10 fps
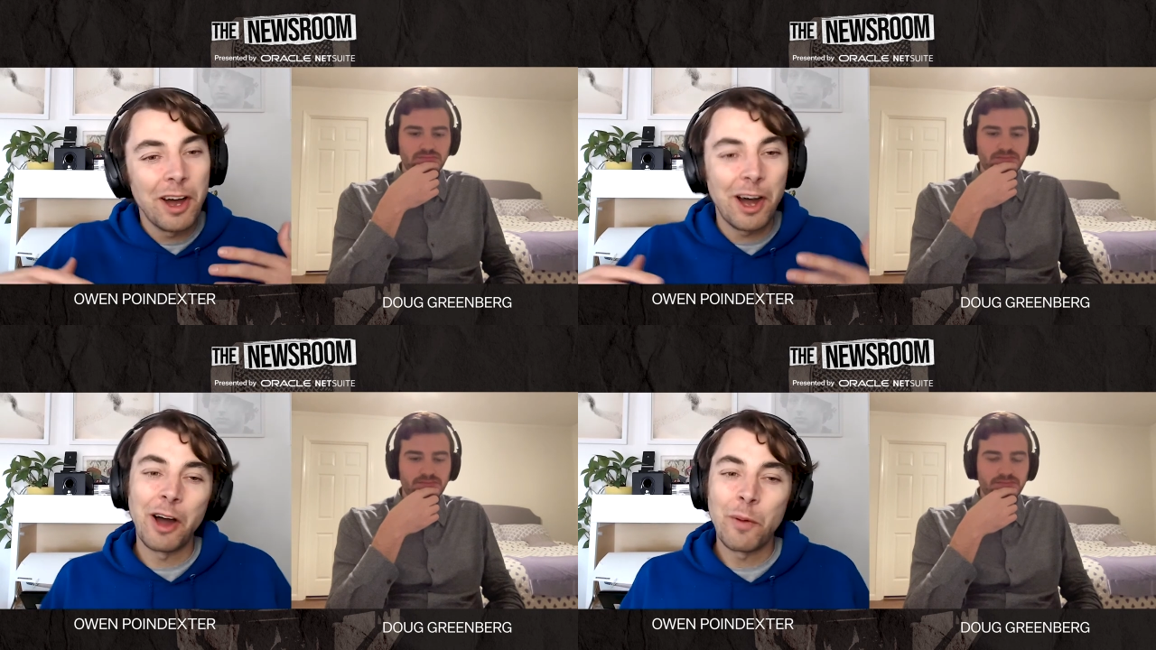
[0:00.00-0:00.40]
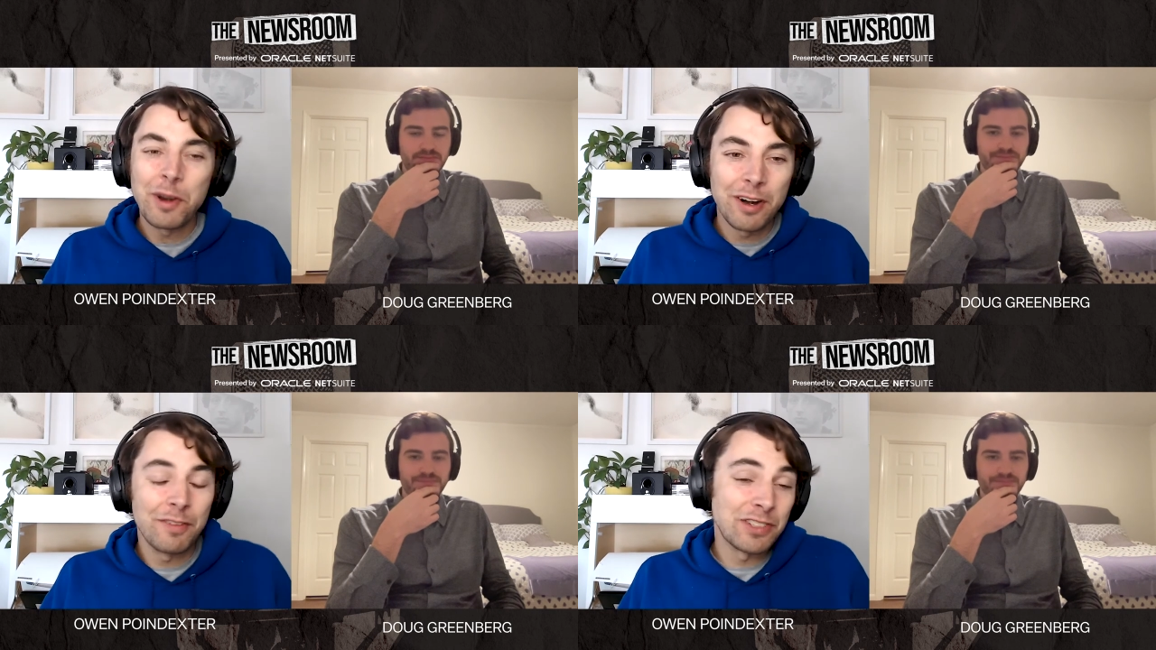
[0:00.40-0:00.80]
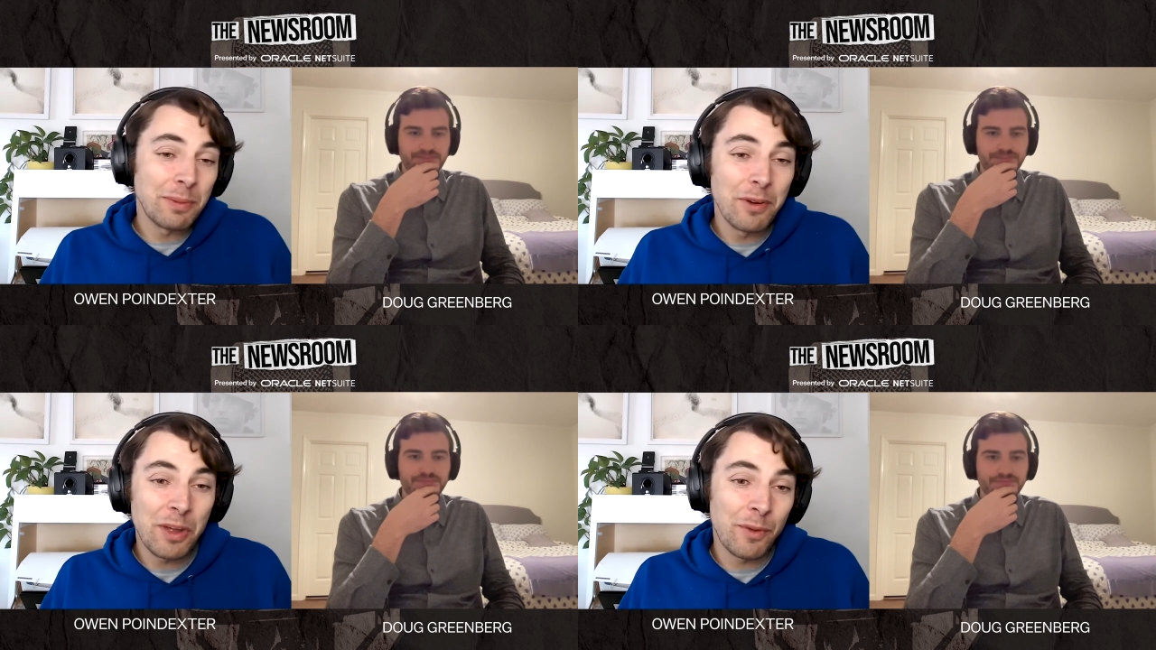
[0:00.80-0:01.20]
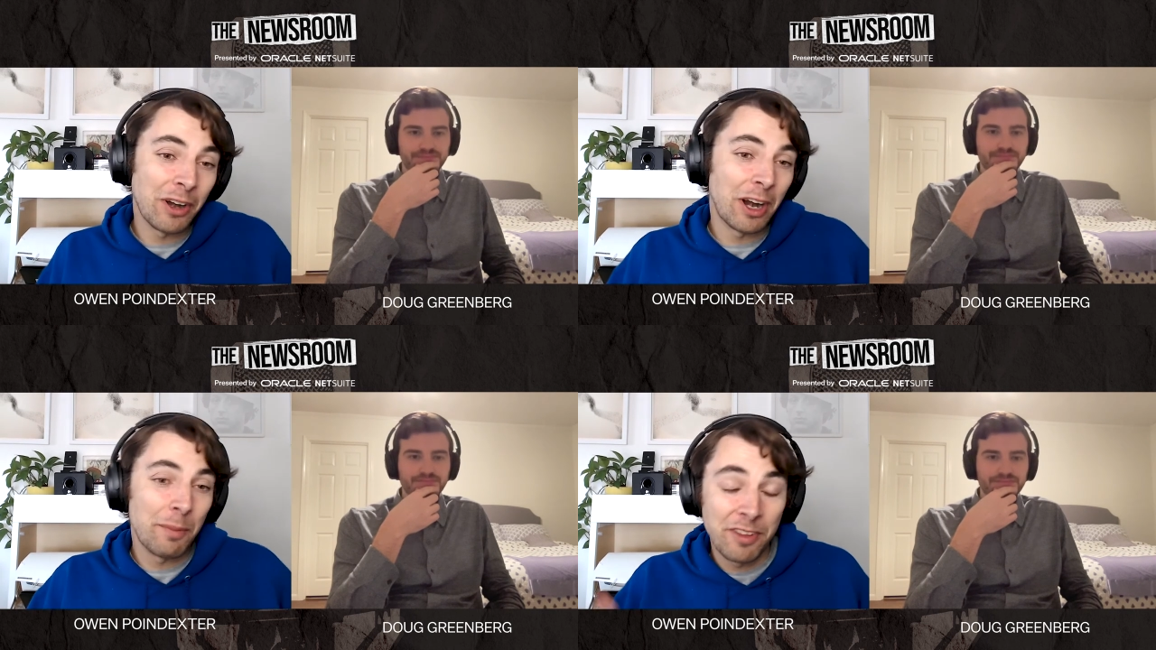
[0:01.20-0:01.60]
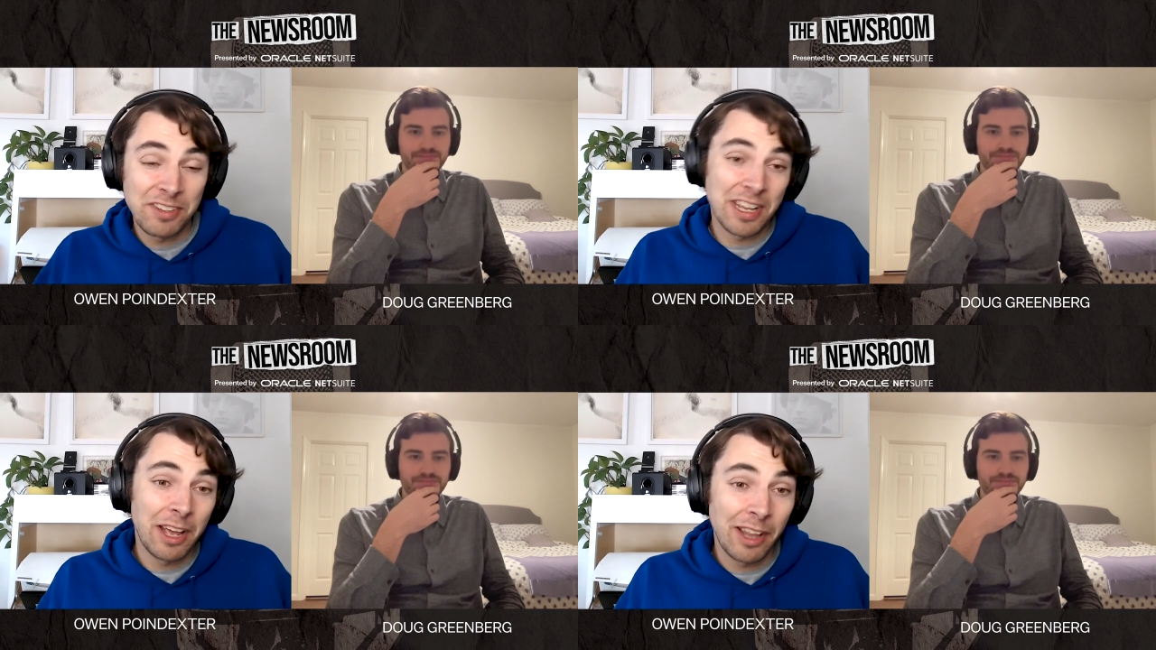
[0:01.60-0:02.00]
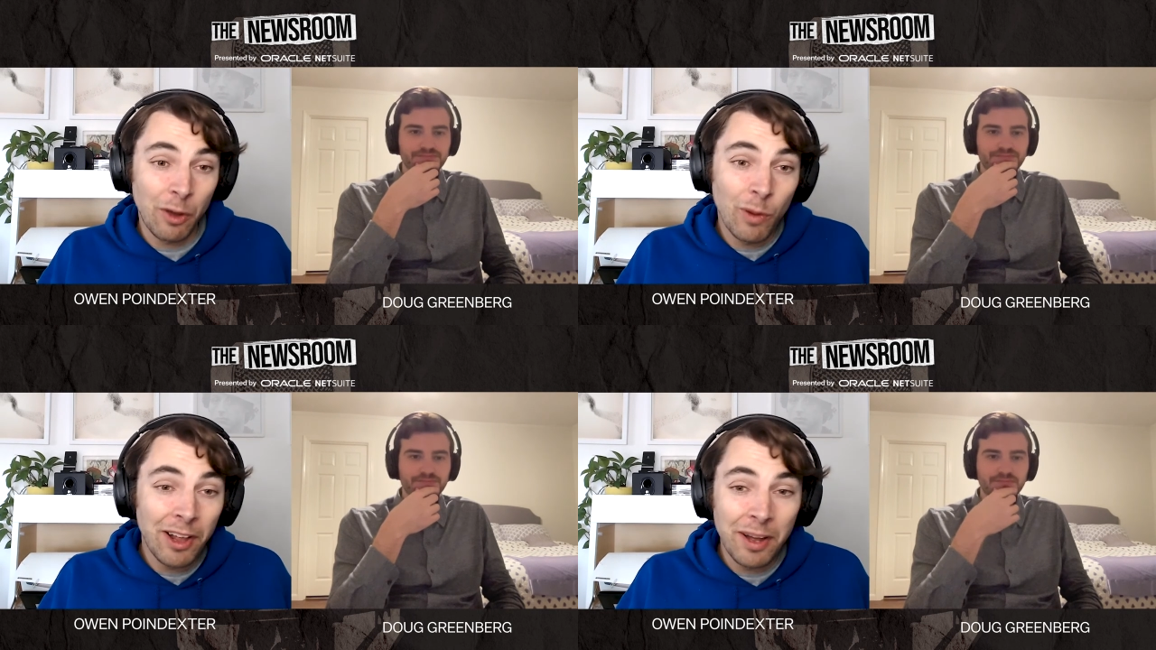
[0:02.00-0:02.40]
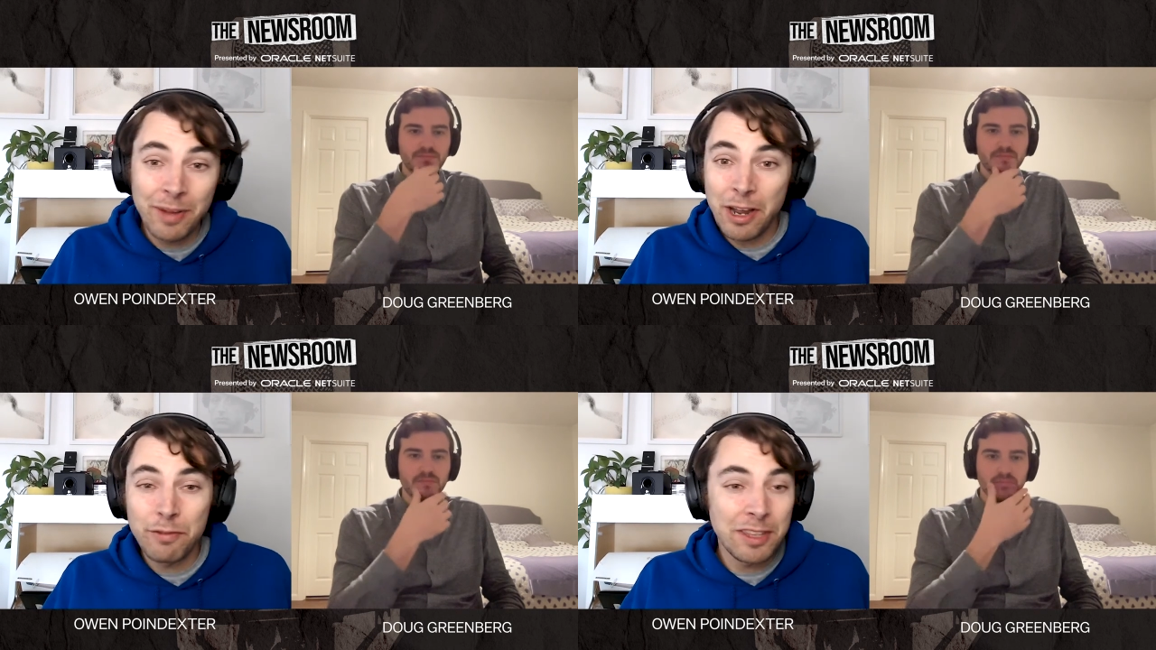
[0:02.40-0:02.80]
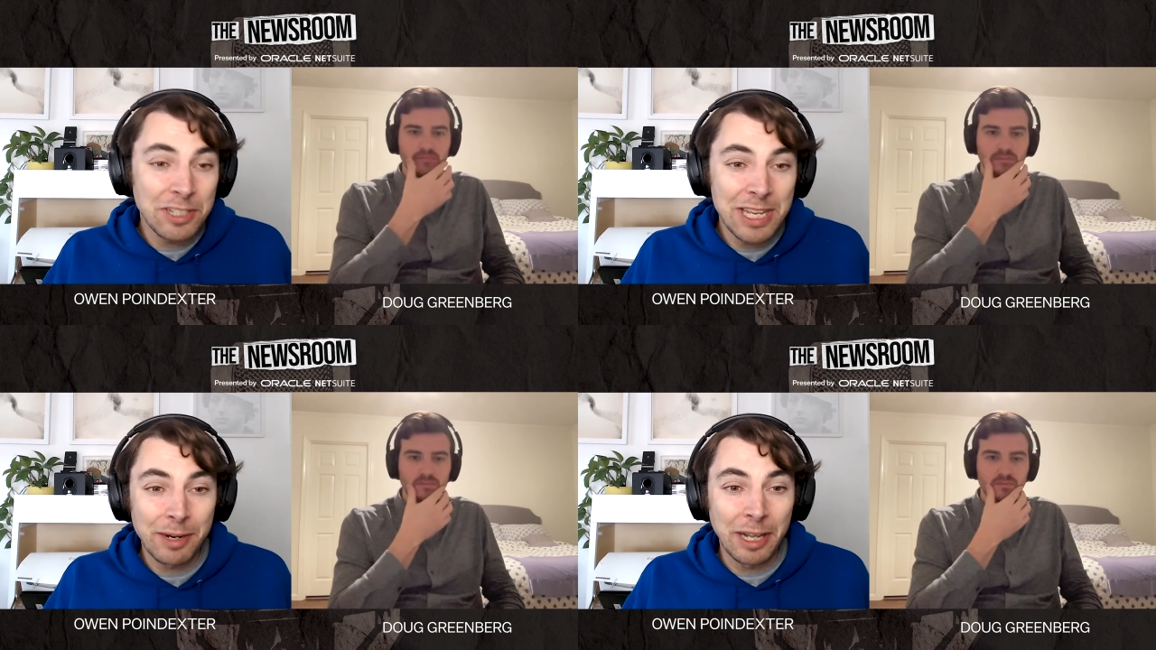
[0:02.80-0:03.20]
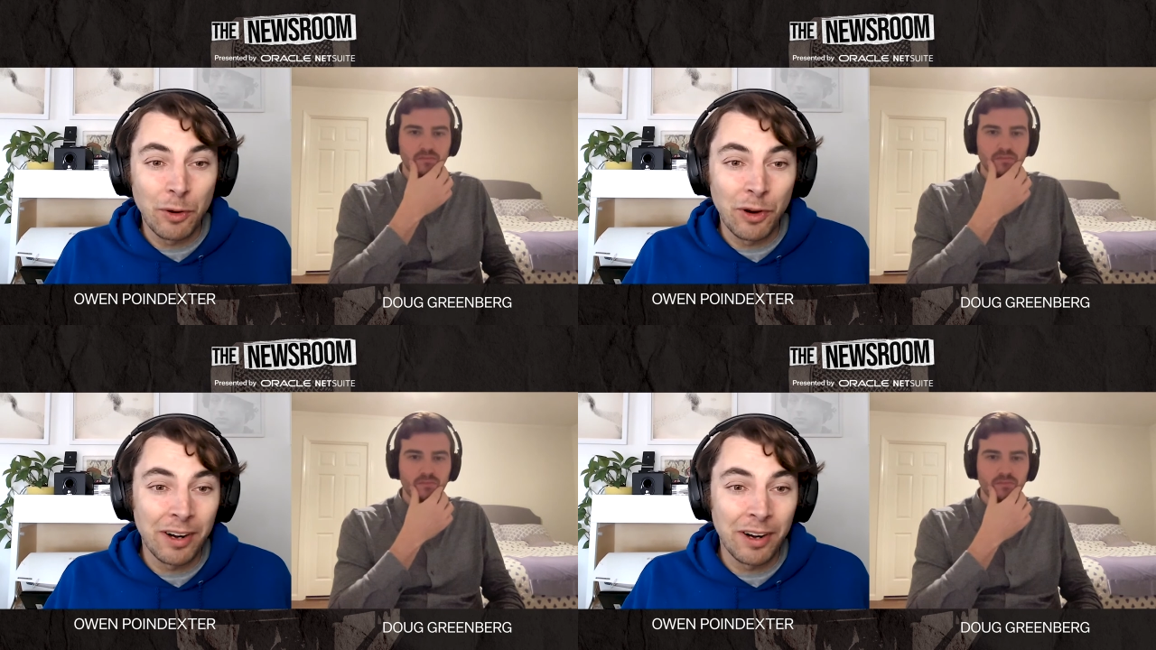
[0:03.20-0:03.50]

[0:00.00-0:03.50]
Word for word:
Speaker 1: I wonder if some of them are going to be say like, well, I'm not covering the team anymore.